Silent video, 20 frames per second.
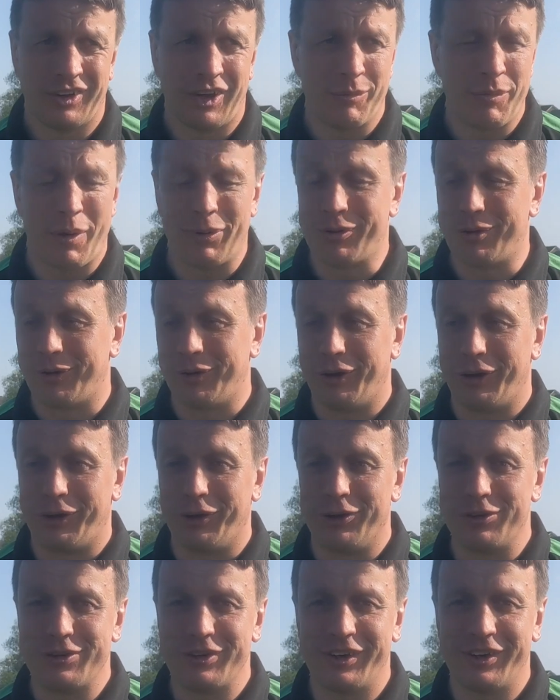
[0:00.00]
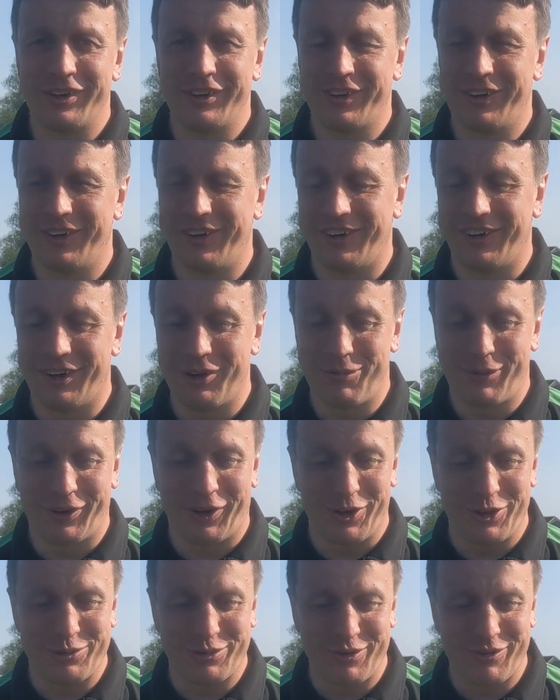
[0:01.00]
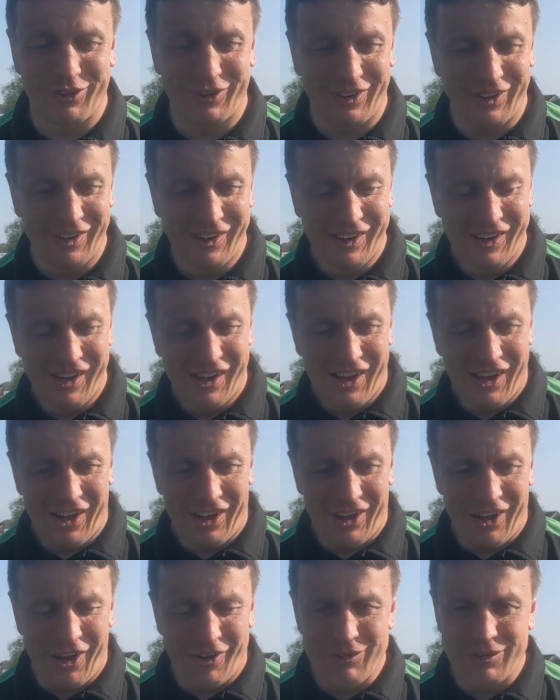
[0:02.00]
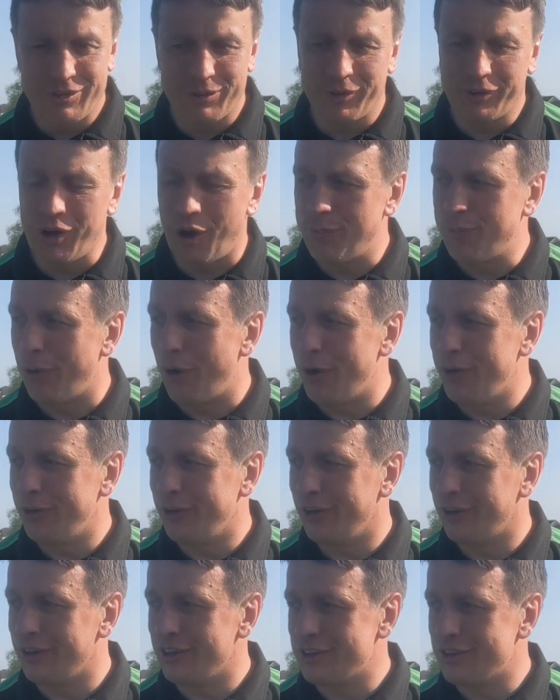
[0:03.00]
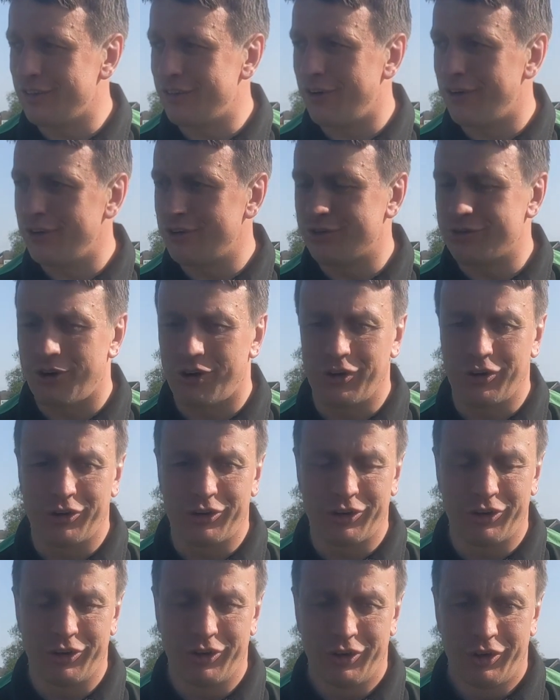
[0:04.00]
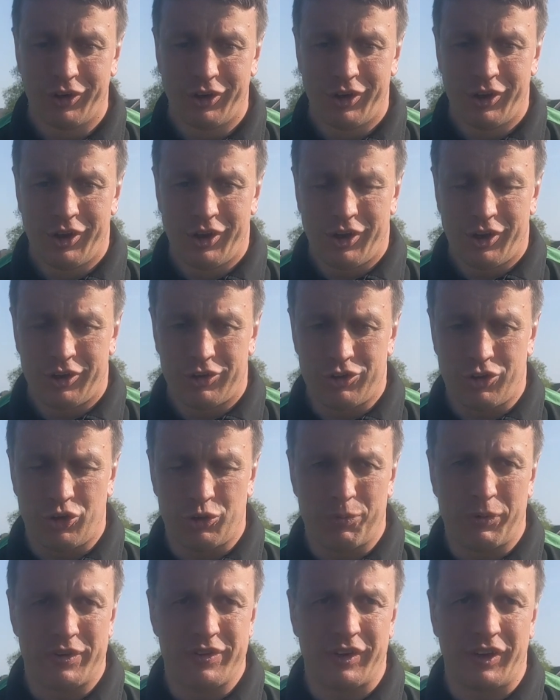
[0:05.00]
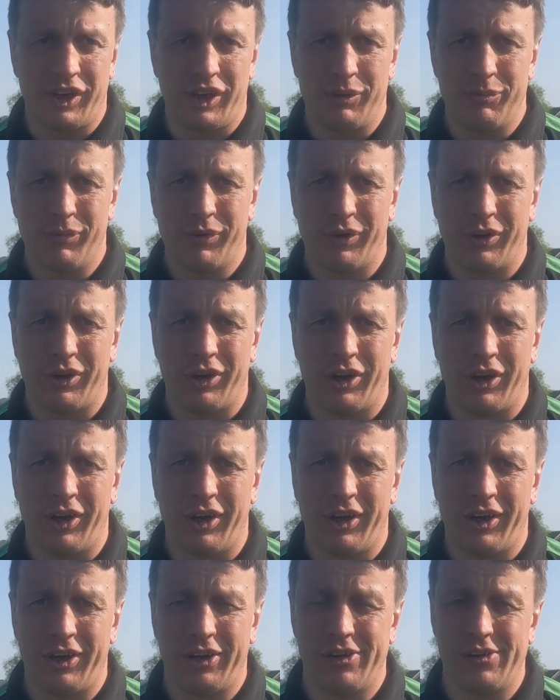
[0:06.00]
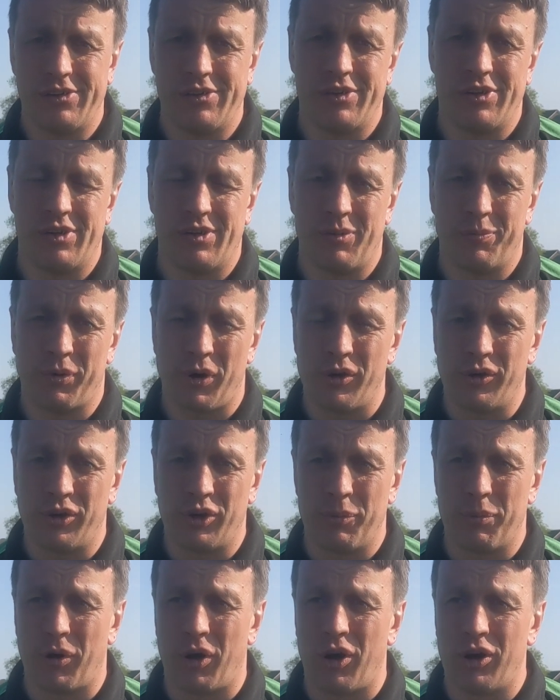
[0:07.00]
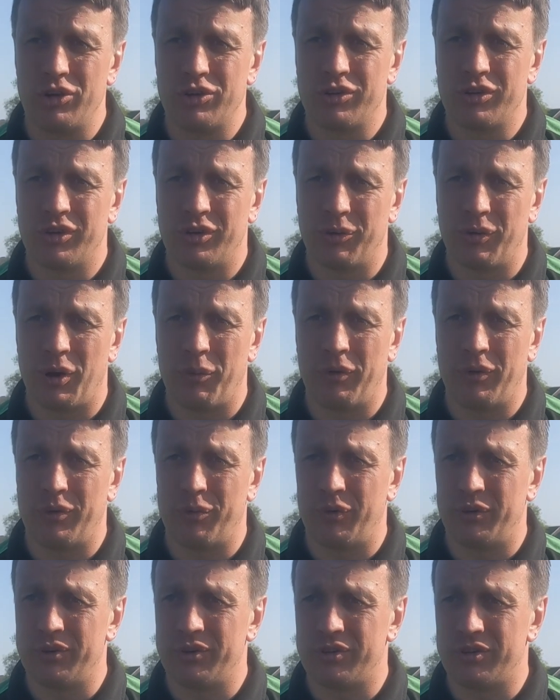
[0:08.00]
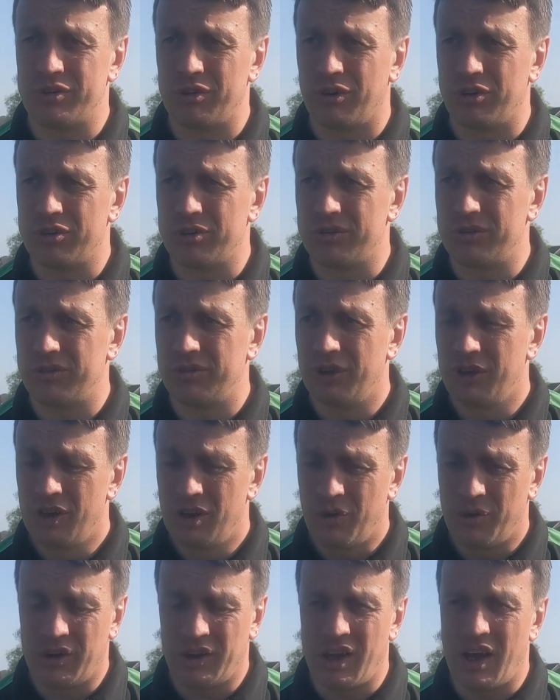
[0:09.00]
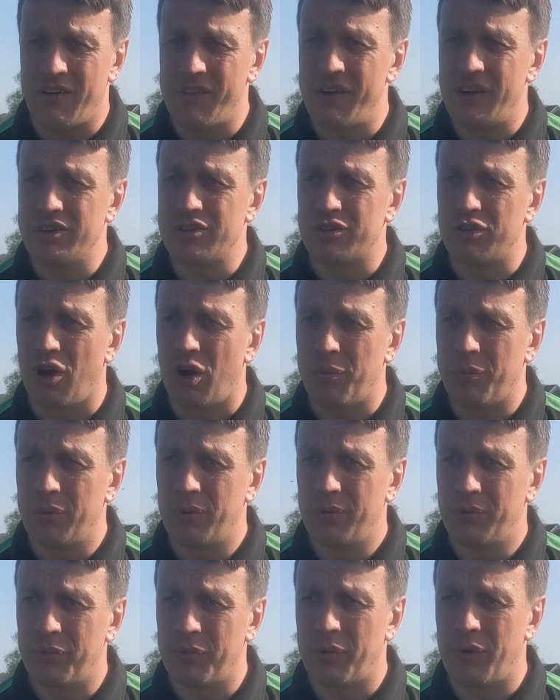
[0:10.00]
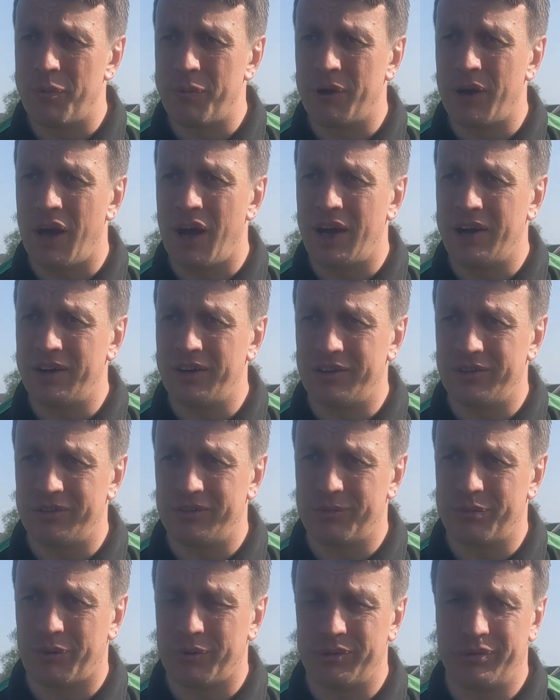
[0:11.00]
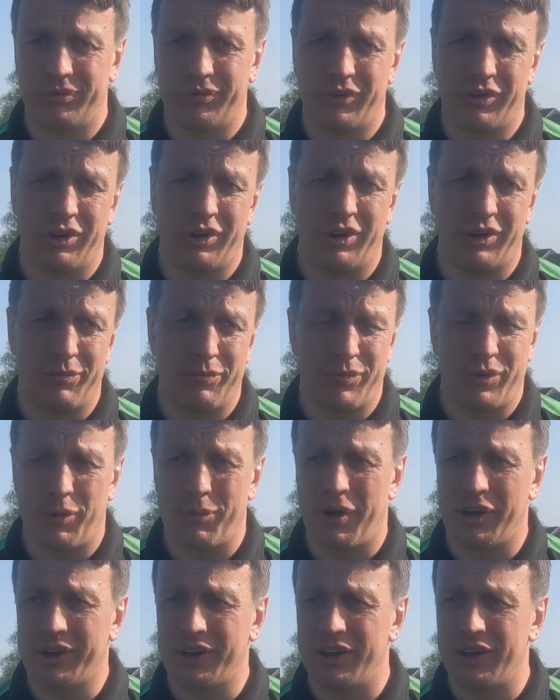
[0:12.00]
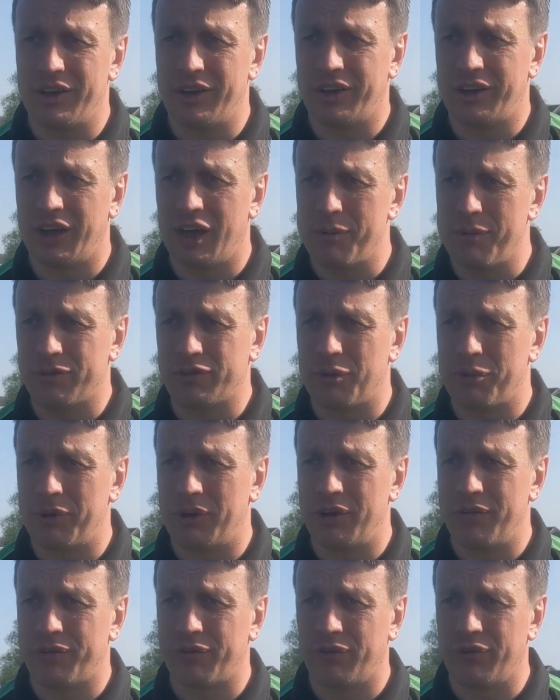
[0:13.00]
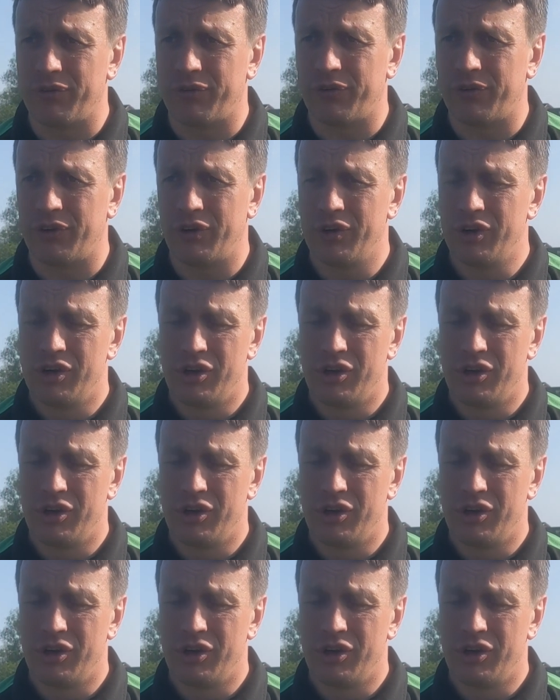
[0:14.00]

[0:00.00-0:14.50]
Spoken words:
I'm absolutely gutted, to be honest with you. Obviously, we got a point against a very strong Dewsbury team. Proud of the boys, where we charged. We didn't let our heads drop. We went behind for the back end of the game after being in front for